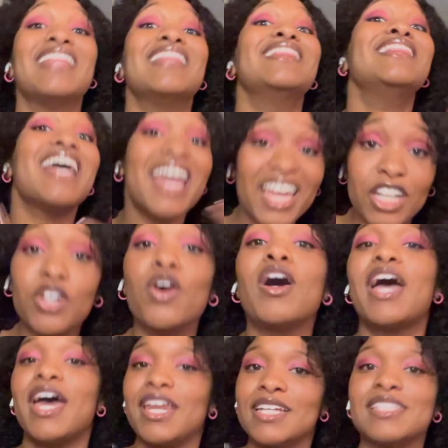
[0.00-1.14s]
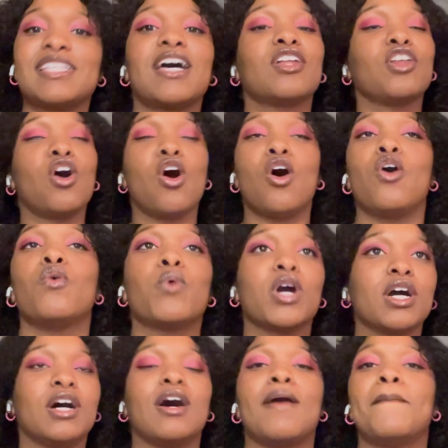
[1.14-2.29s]
Then go ahead and tell the whole
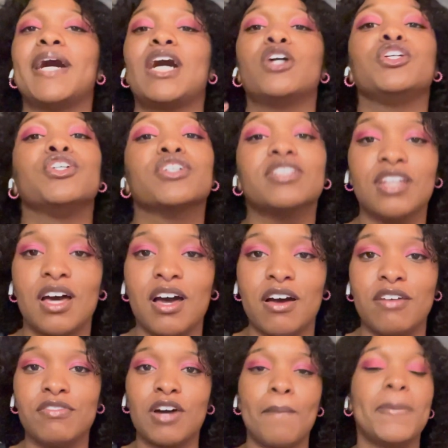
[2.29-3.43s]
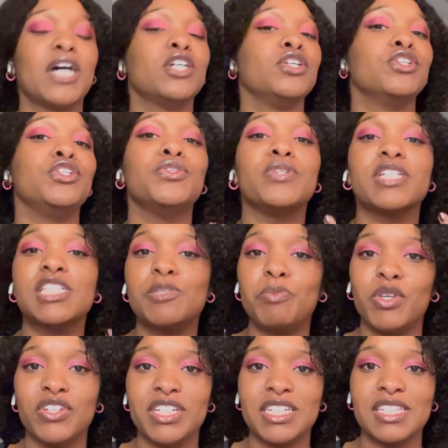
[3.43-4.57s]
world about your love, about your new
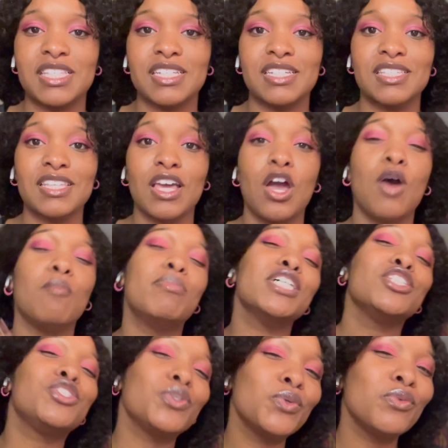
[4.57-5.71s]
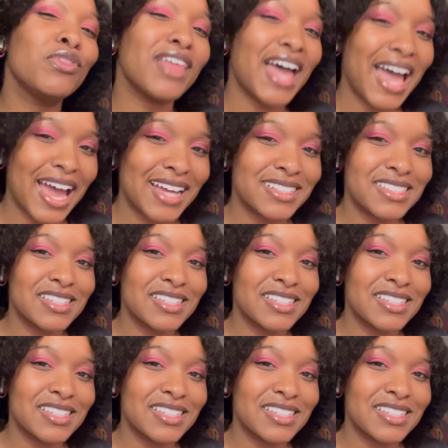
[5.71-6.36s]
experiences. But do that.